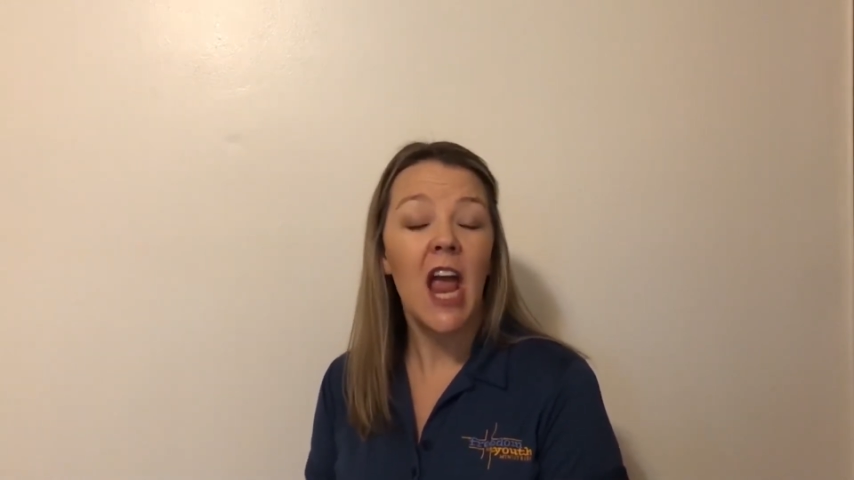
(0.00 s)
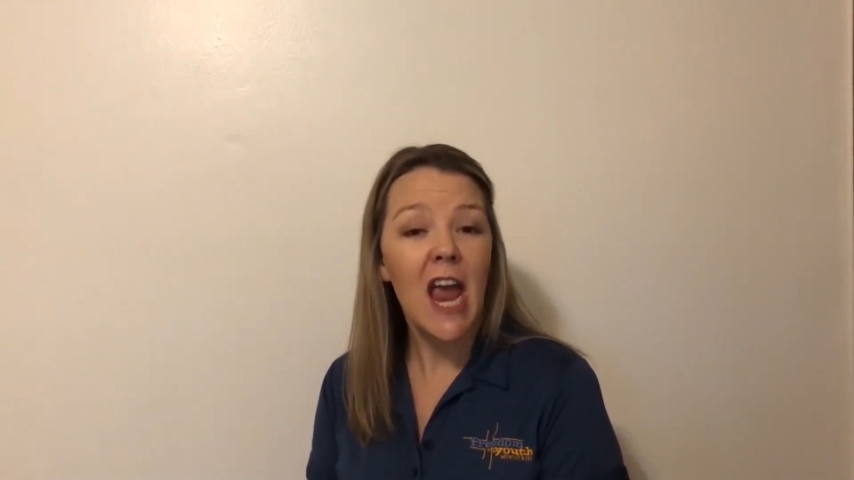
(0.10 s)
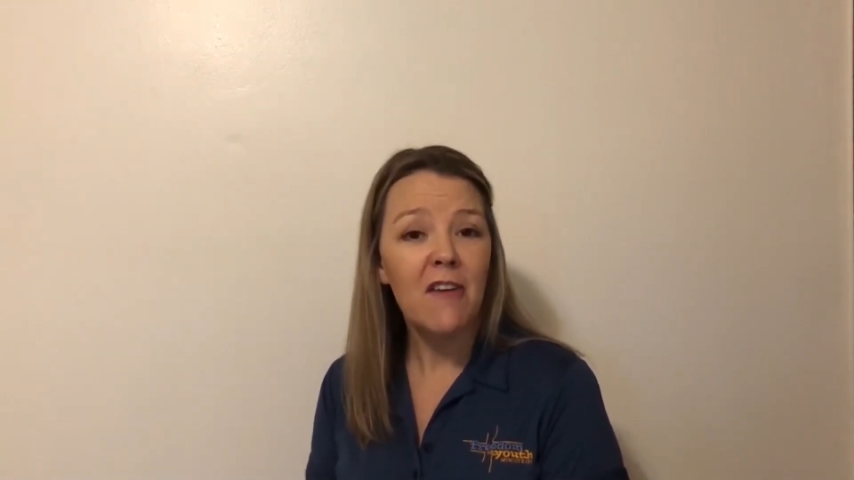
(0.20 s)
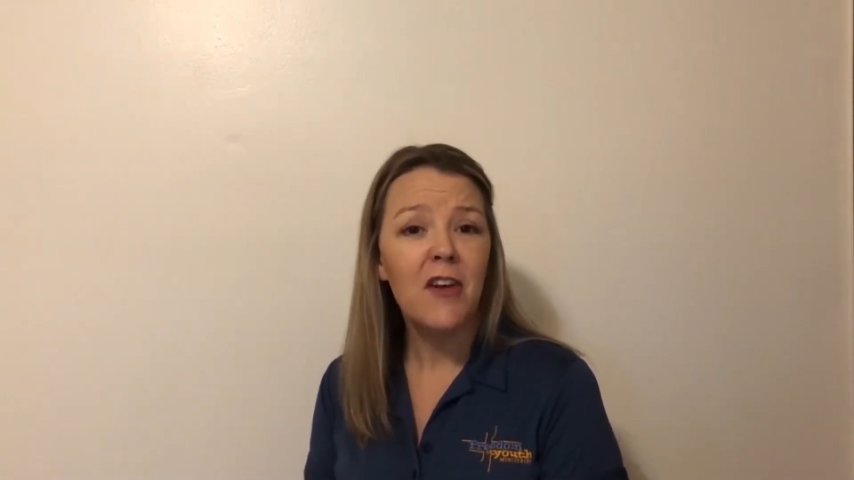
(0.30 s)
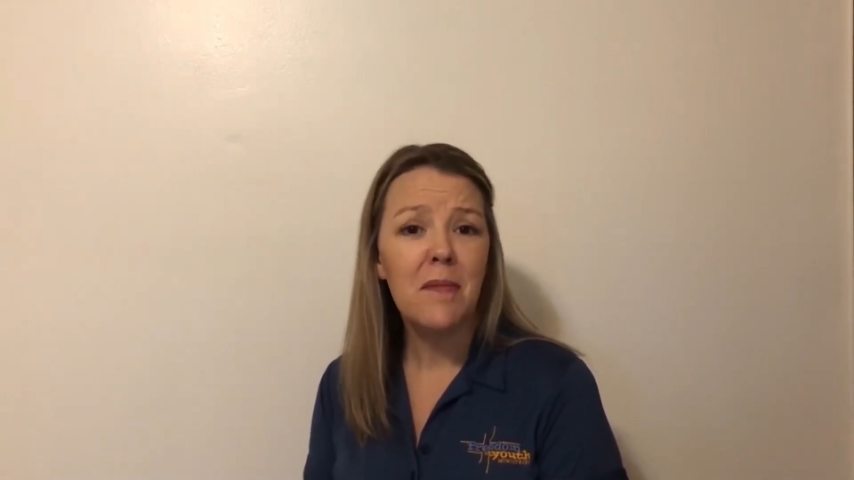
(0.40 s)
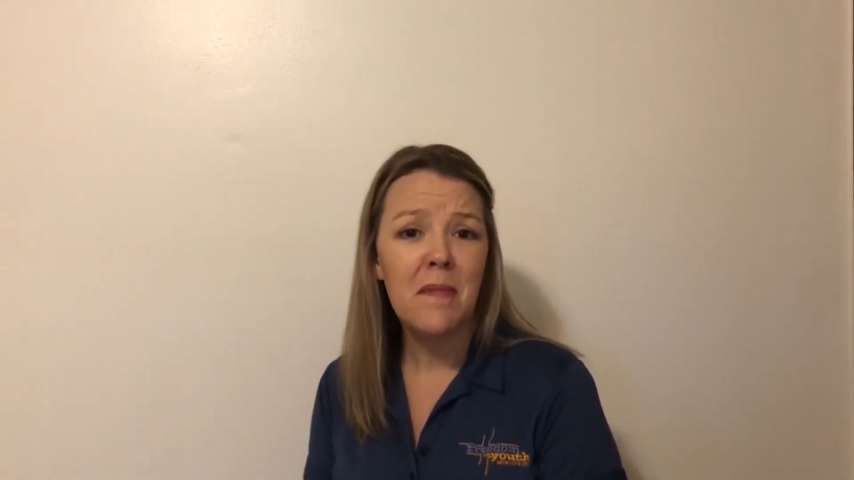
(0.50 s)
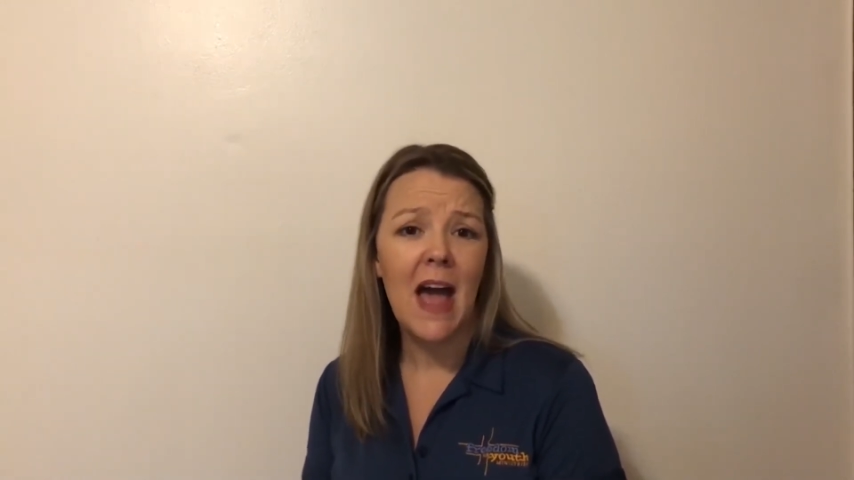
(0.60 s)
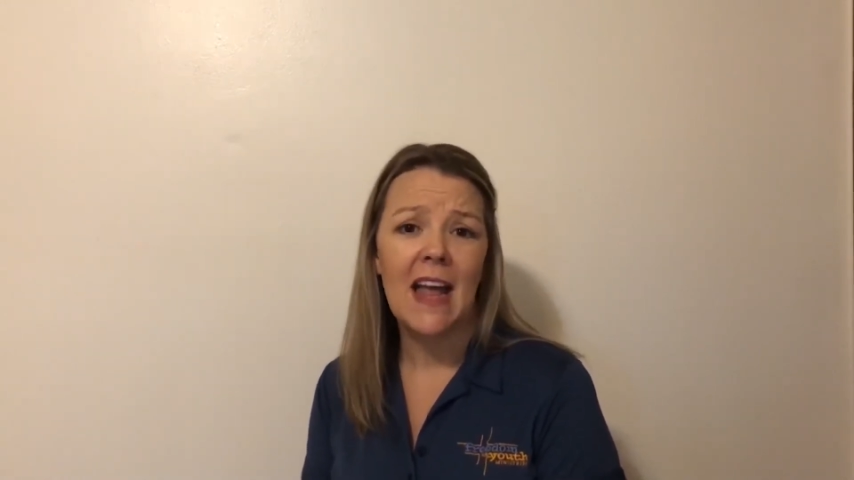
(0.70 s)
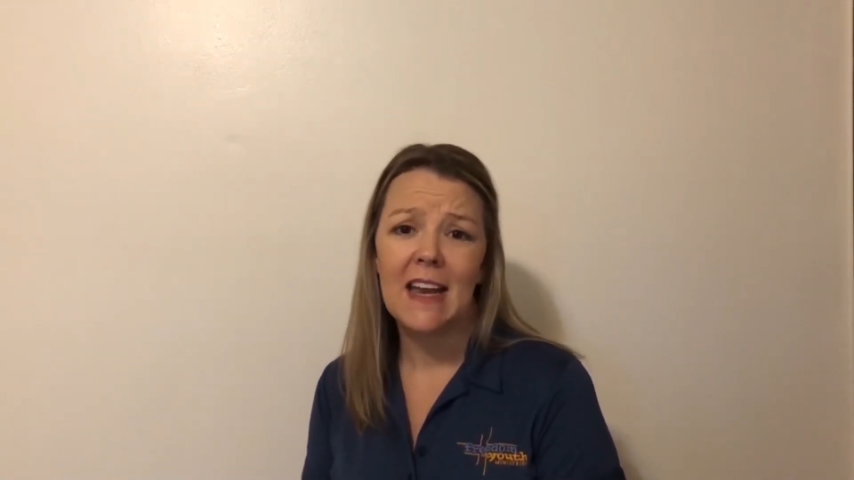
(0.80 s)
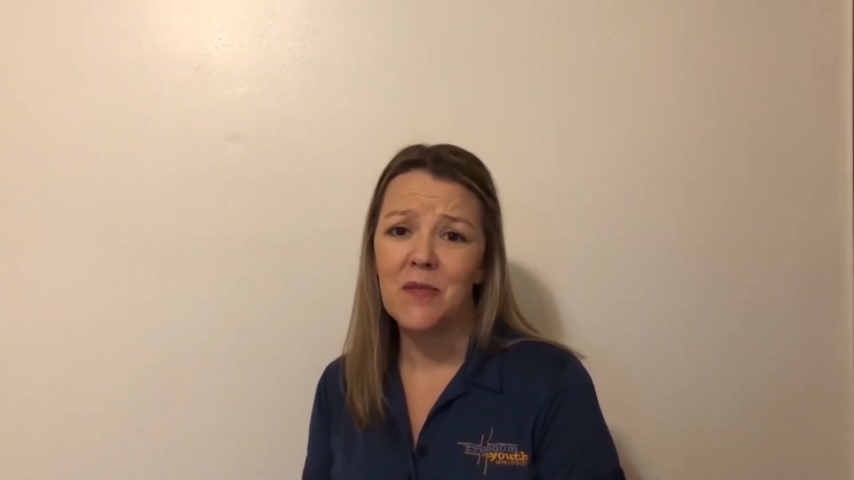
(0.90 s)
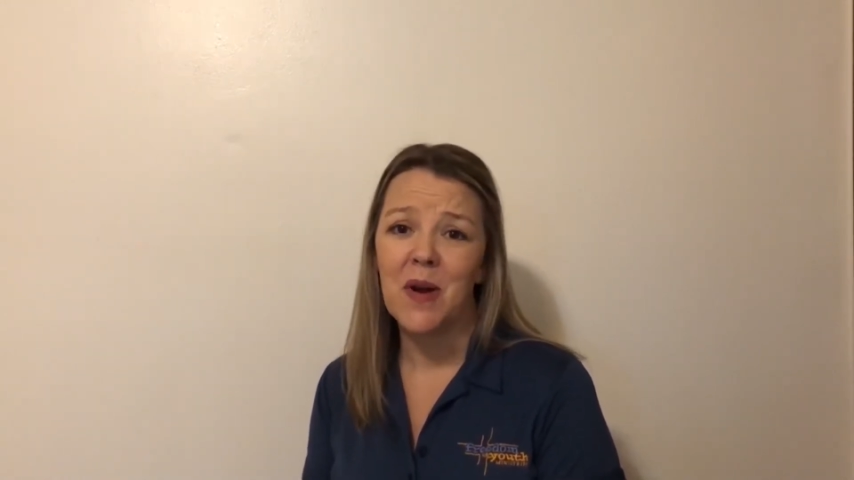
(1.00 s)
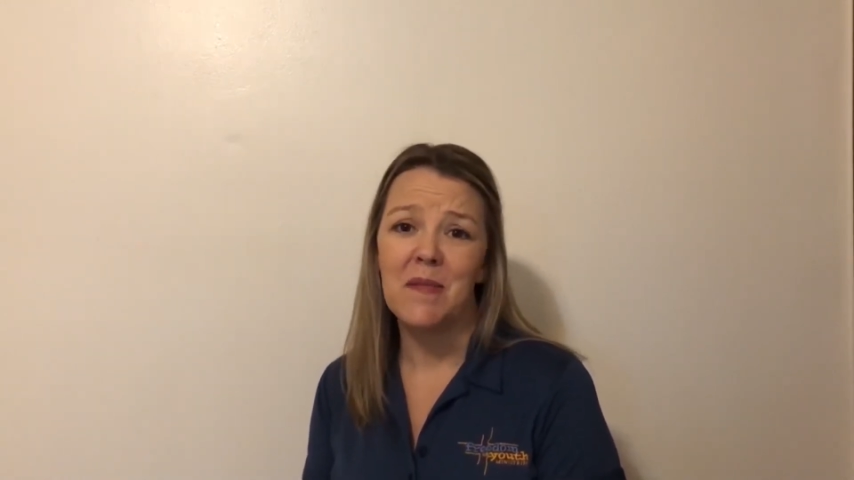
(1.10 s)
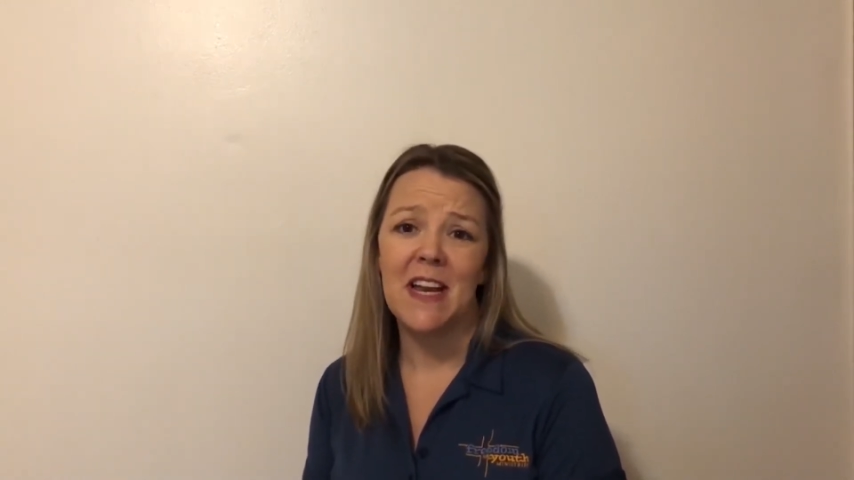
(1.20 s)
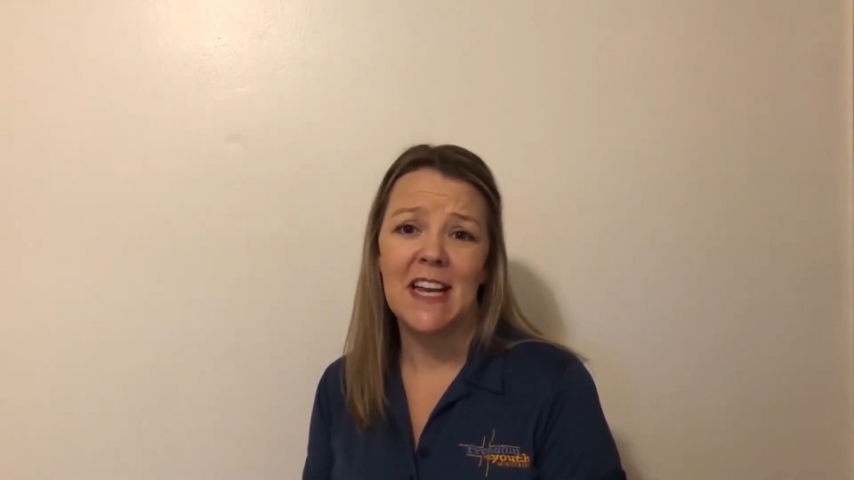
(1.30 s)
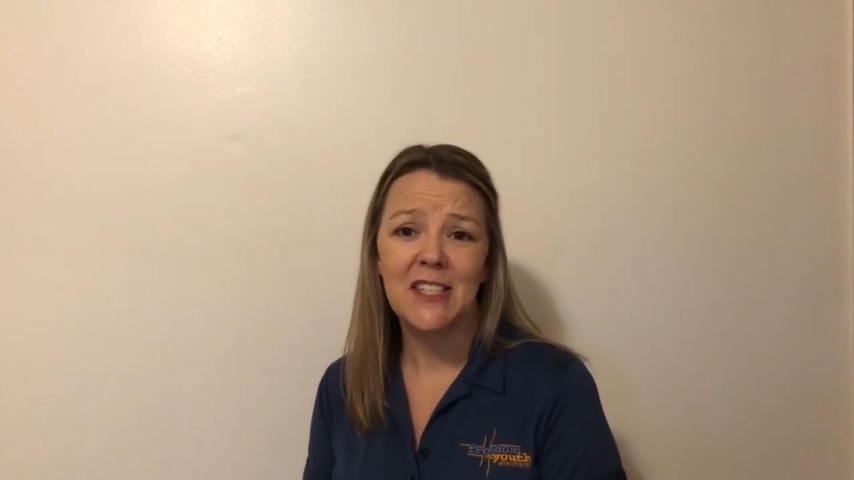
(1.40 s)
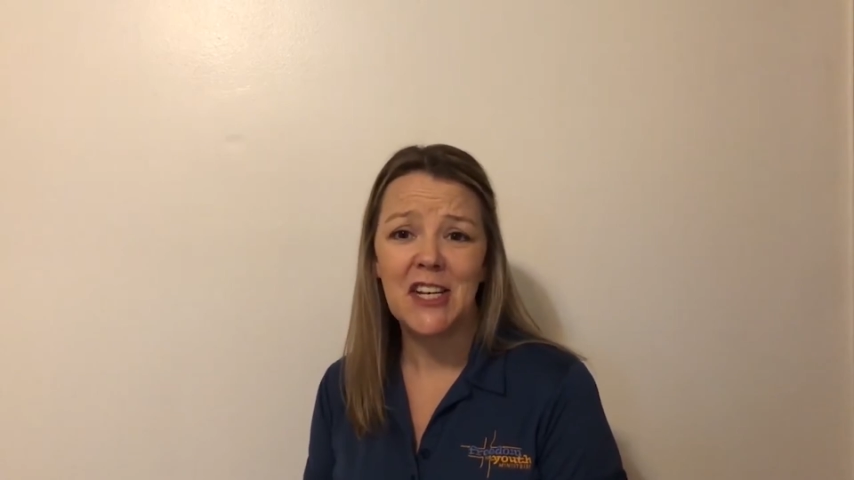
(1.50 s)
every man and woman and